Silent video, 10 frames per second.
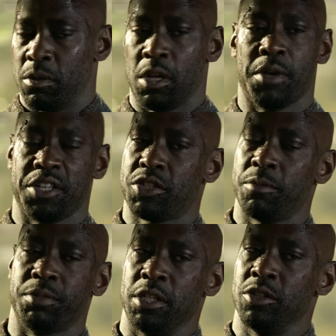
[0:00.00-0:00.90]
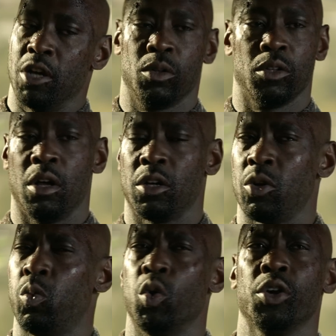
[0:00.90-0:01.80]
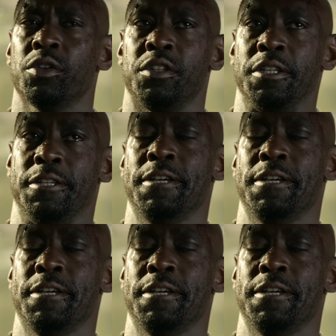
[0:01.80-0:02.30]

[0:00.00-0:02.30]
Or am I simply no longer worthy?